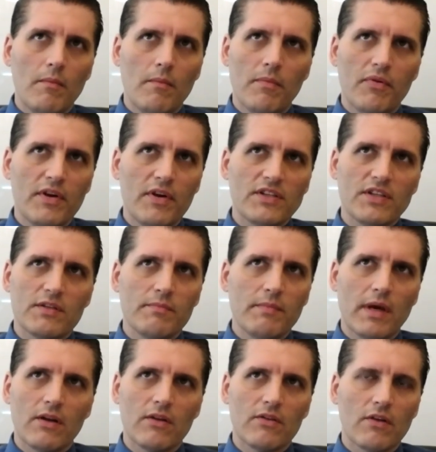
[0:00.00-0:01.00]
precious
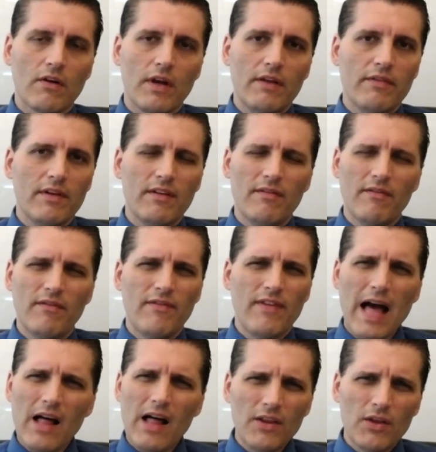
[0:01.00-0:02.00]
metals are even
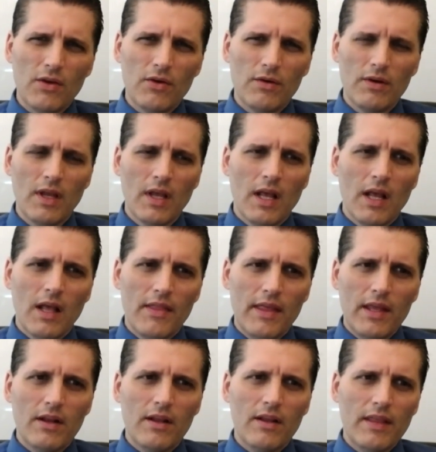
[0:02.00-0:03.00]
valued,
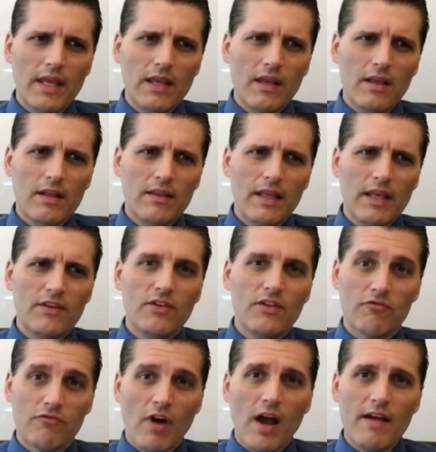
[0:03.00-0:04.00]
they, they, they
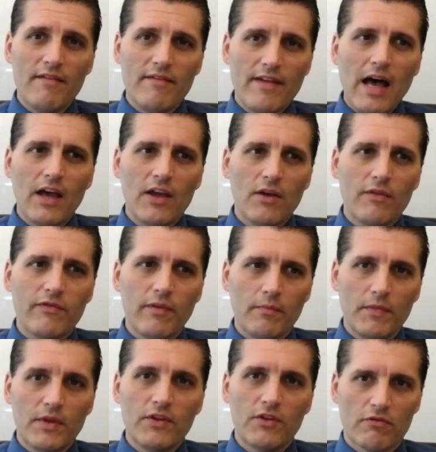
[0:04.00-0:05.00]
derive value from
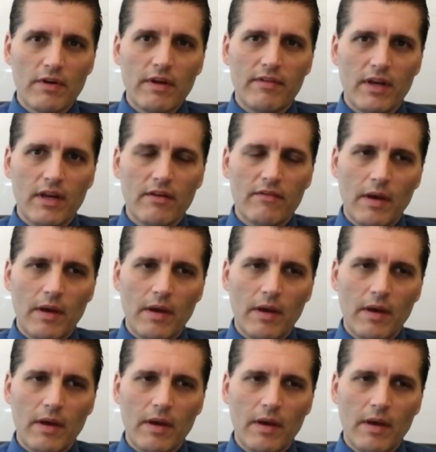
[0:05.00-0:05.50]
the derivative.